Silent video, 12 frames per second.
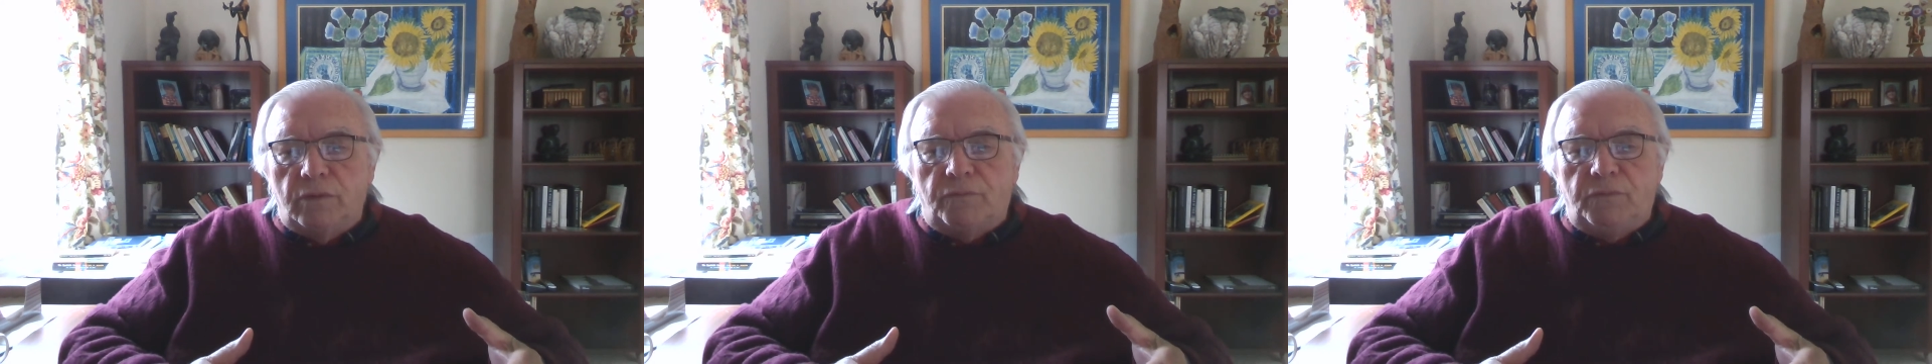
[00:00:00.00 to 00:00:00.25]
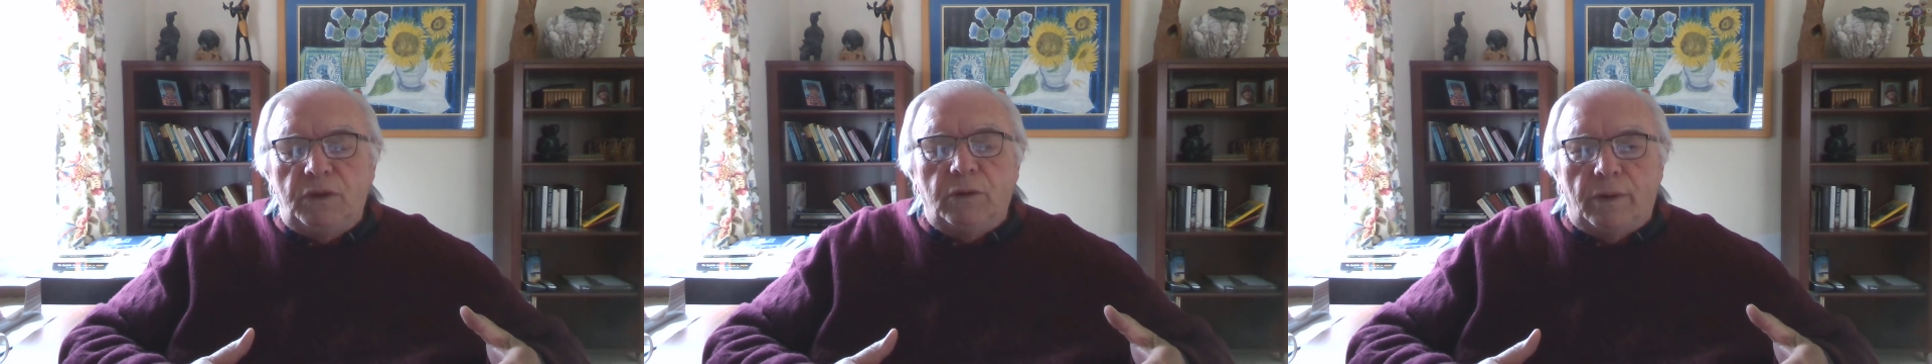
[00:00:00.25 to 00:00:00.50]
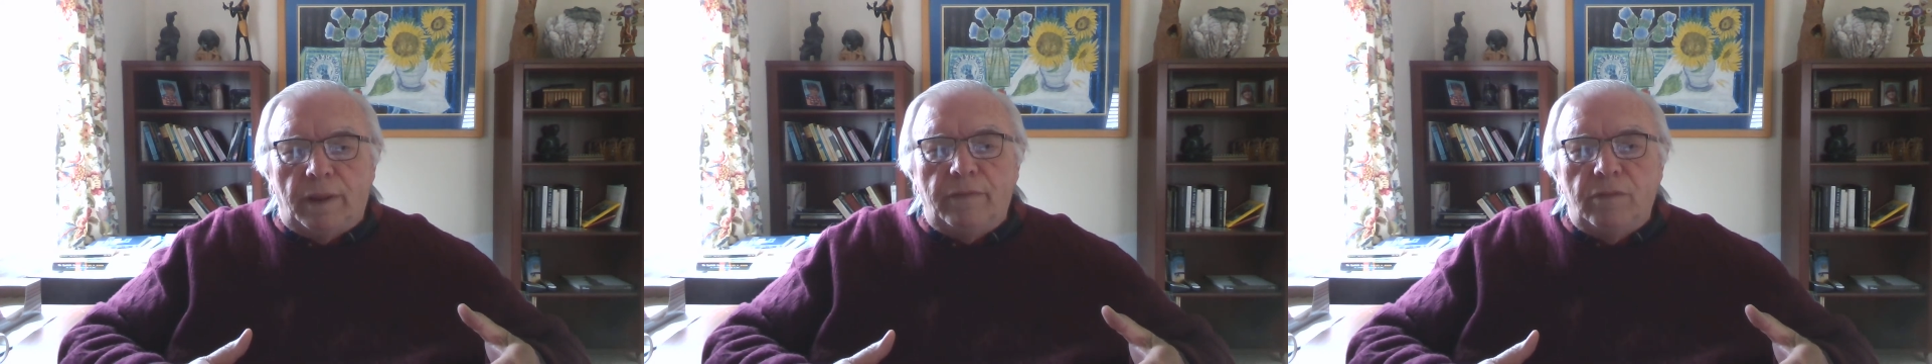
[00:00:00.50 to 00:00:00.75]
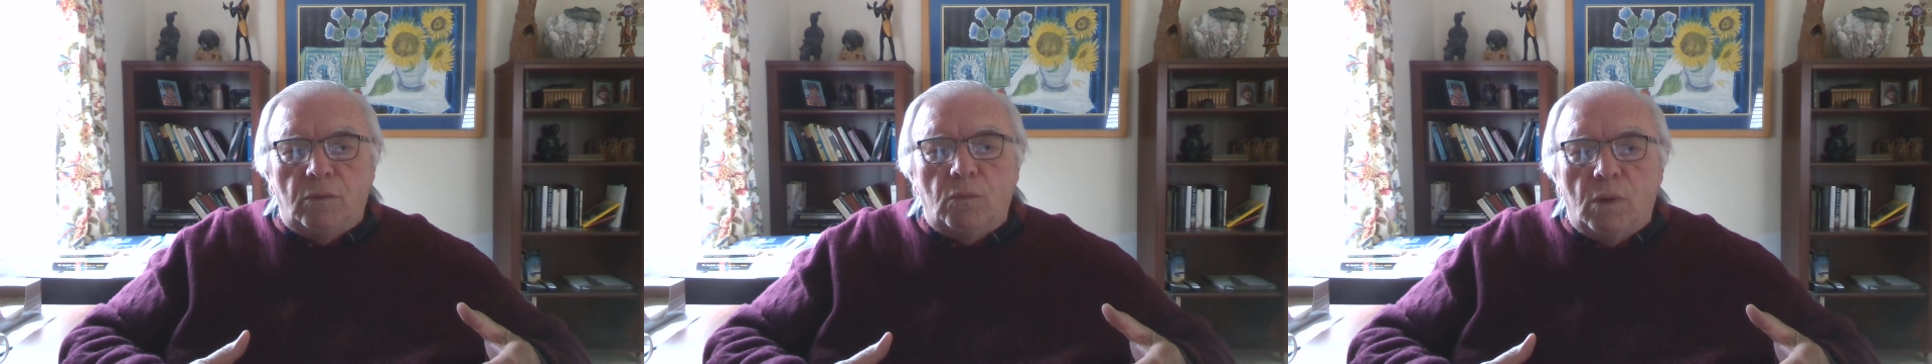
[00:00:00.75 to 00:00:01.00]
the fear
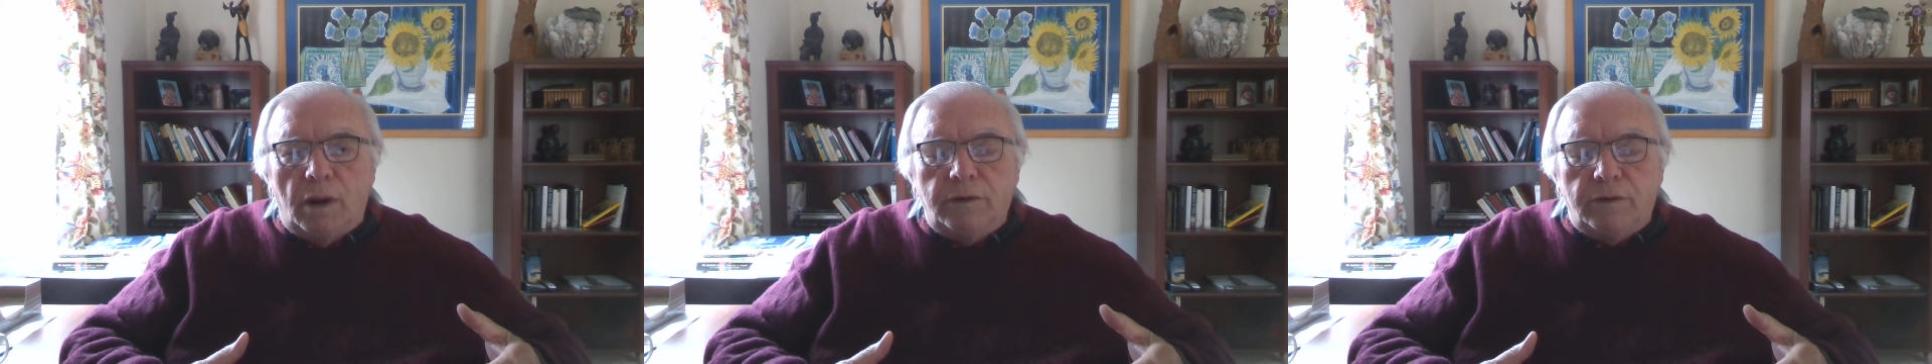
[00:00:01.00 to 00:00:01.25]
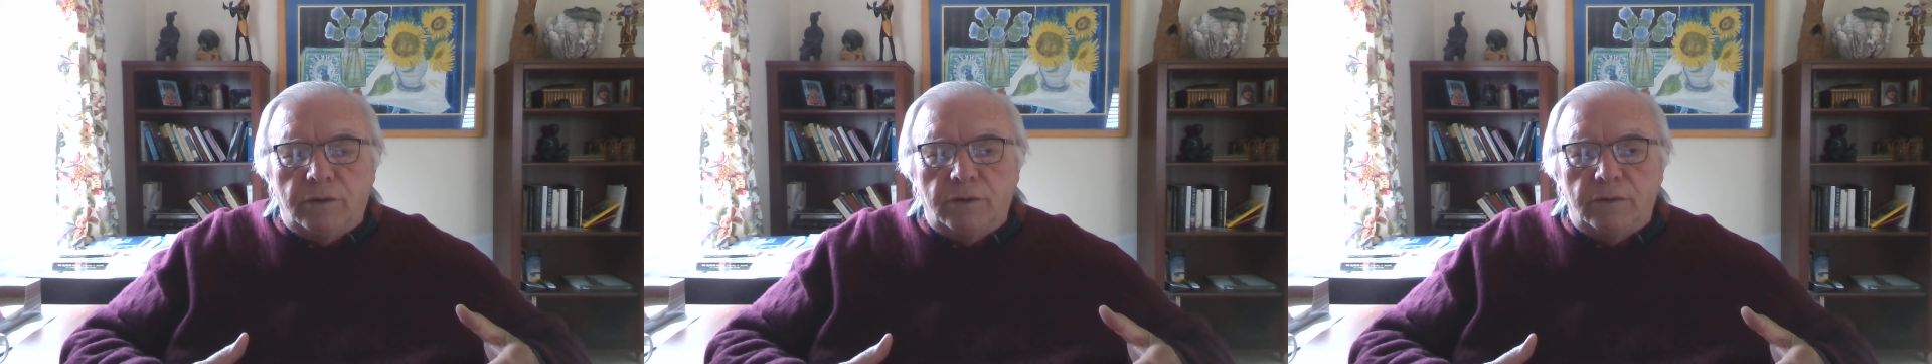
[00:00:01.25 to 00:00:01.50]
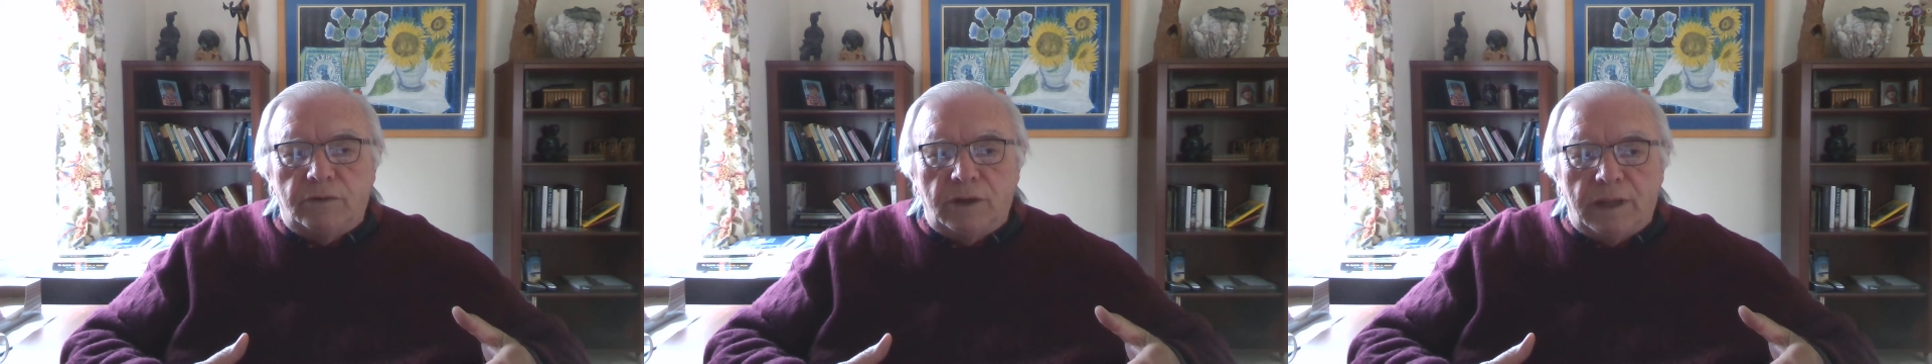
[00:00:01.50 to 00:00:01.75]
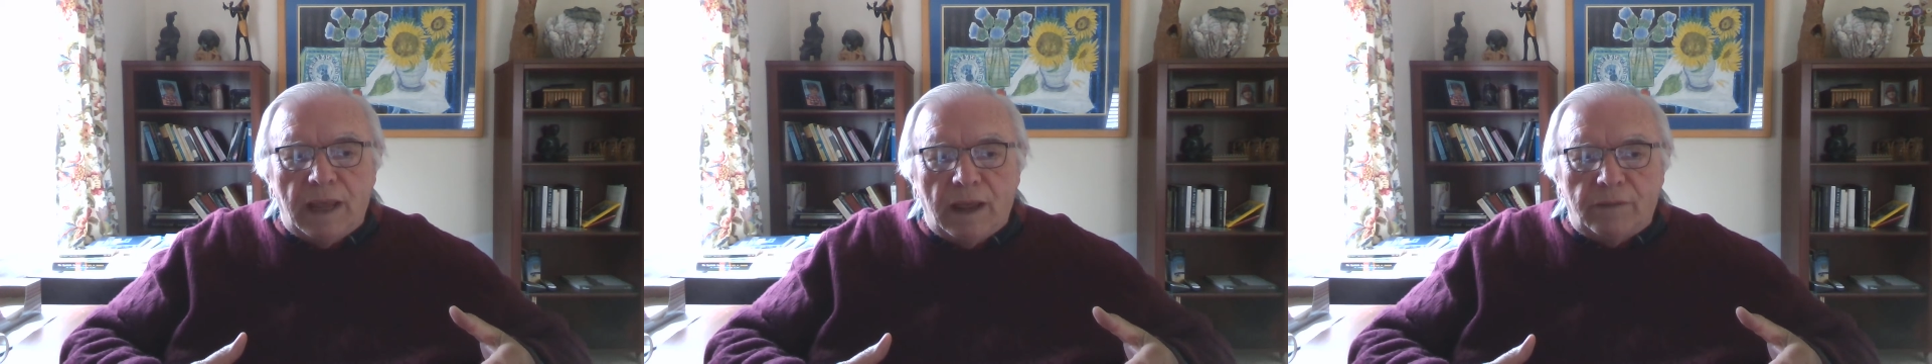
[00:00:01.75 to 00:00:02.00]
and the wonder
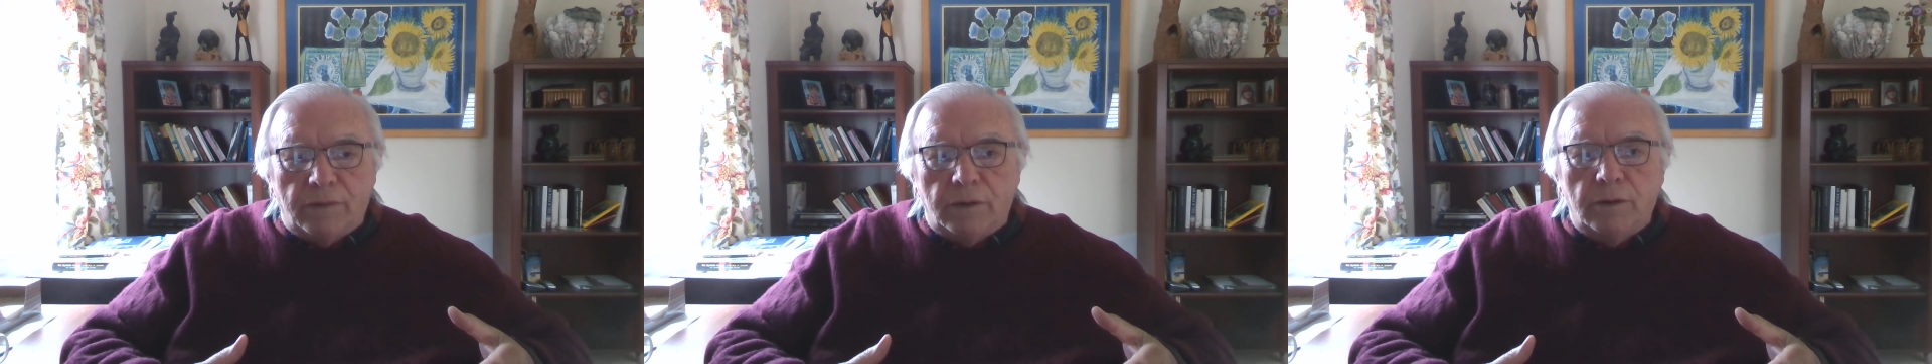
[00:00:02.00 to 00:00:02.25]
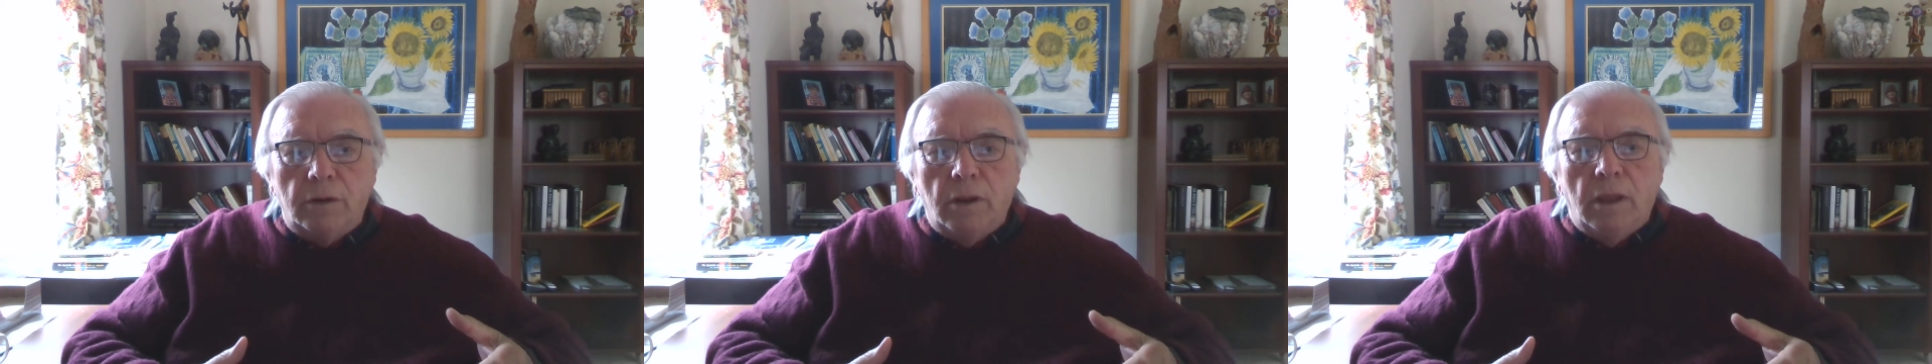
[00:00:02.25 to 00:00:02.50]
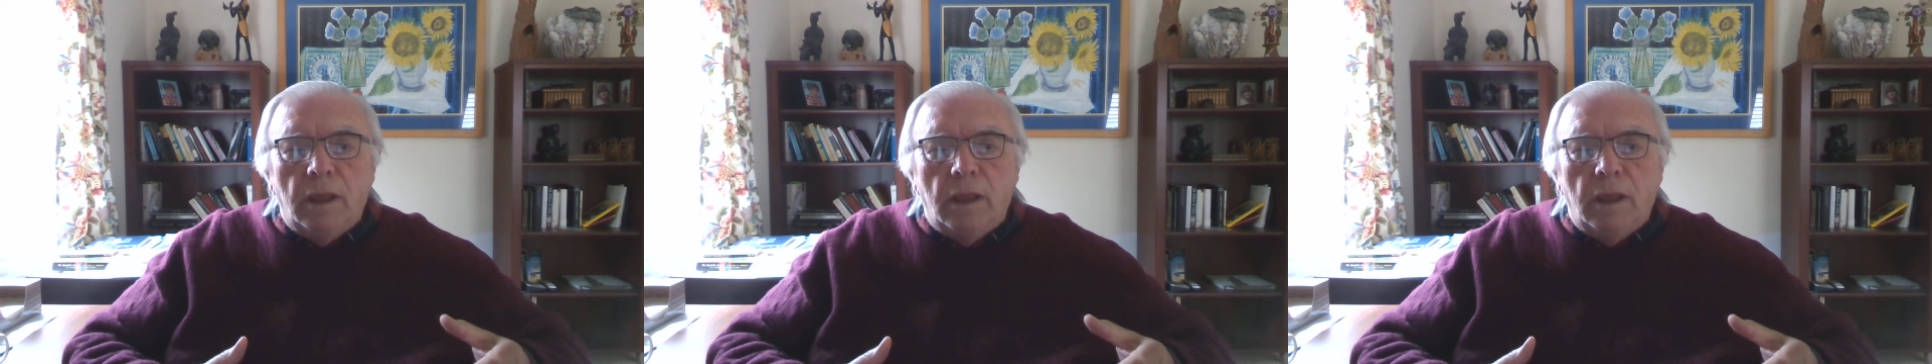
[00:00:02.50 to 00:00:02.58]
together.